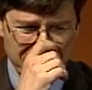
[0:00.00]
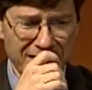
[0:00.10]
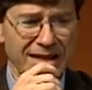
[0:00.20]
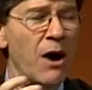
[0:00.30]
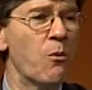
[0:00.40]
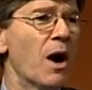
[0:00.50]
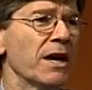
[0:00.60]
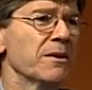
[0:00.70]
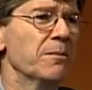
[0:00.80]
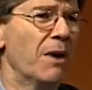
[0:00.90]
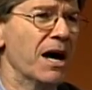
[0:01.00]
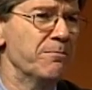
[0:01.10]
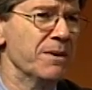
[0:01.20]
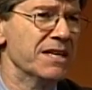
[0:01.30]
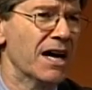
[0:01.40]
Now, what might
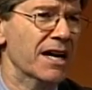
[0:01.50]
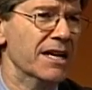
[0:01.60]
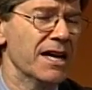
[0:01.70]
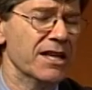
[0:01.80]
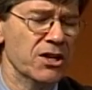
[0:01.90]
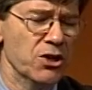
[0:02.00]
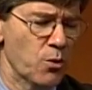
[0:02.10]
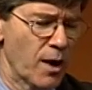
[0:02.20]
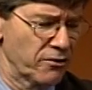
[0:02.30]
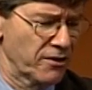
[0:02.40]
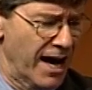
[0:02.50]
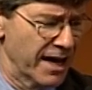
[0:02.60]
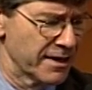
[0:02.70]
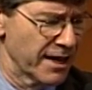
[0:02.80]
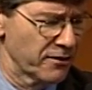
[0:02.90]
be done in the US
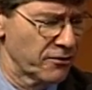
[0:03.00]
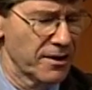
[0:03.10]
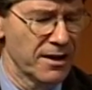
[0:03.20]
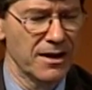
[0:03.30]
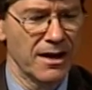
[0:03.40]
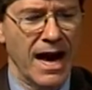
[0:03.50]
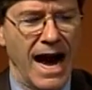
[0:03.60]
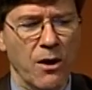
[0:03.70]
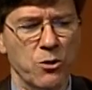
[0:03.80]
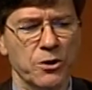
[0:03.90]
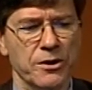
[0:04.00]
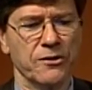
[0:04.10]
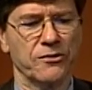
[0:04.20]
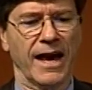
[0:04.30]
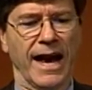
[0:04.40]
context? How could
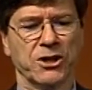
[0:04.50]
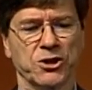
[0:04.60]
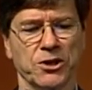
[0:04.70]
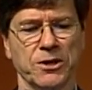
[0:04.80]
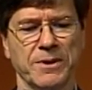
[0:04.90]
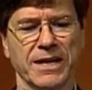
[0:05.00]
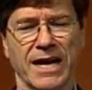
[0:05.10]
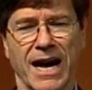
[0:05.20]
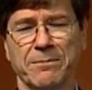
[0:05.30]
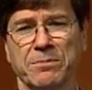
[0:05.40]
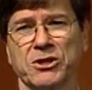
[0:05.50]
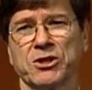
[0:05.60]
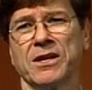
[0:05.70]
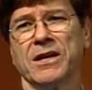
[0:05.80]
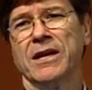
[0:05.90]
this actually be accomplished?
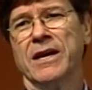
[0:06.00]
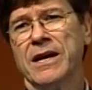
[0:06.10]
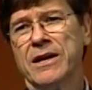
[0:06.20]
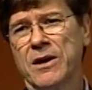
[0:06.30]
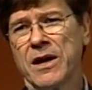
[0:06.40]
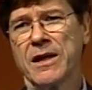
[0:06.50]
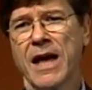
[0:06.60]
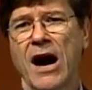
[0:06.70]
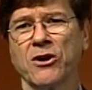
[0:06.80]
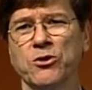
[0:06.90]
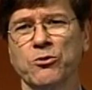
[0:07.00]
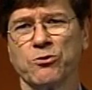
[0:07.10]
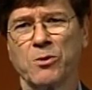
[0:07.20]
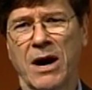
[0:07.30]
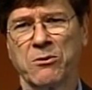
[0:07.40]
I'll use
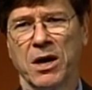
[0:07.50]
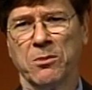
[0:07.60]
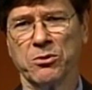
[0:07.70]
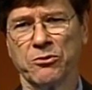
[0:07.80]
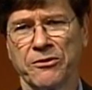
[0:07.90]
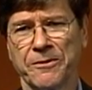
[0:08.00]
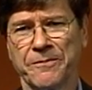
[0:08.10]
round numbers.